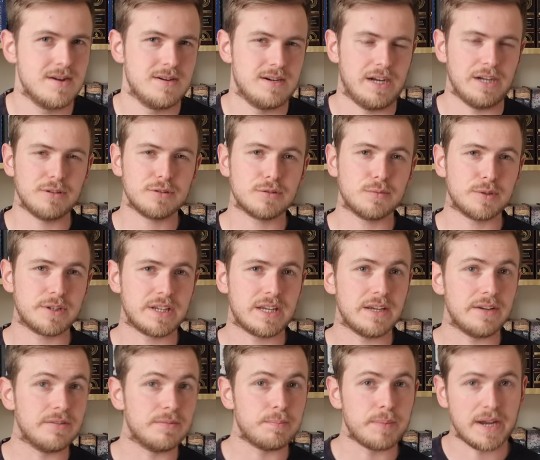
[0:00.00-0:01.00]
I also want to
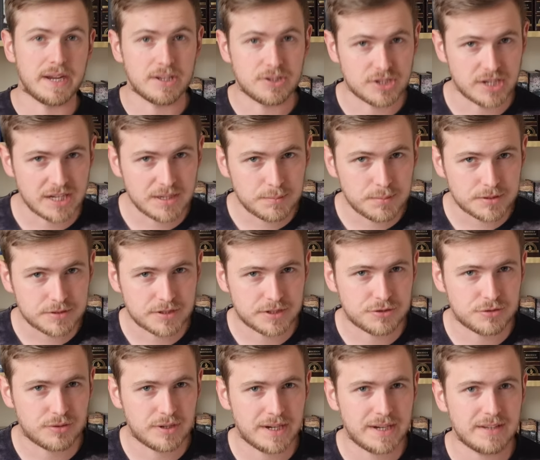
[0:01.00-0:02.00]
give Becky Chambers a
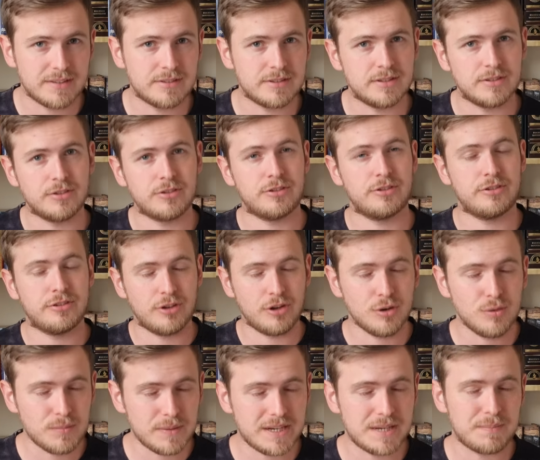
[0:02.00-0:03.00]
try since
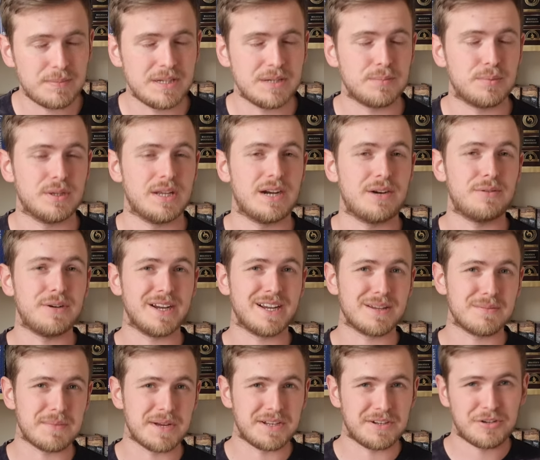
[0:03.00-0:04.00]
so many people have
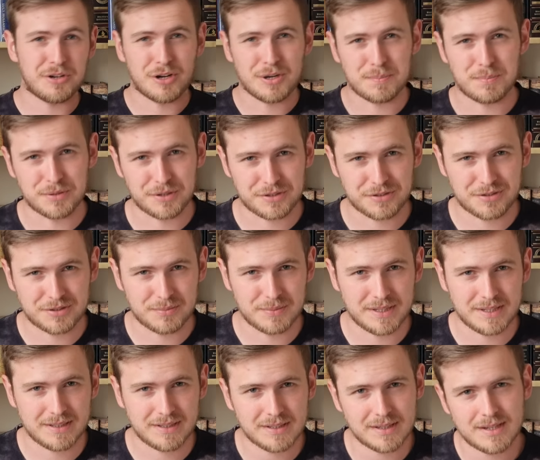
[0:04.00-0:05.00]
recommended her books to
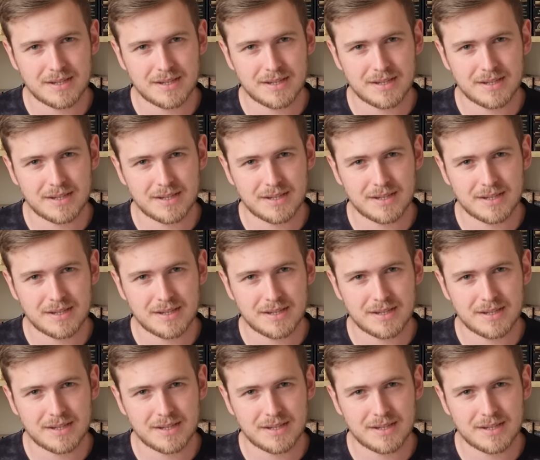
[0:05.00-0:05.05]
me.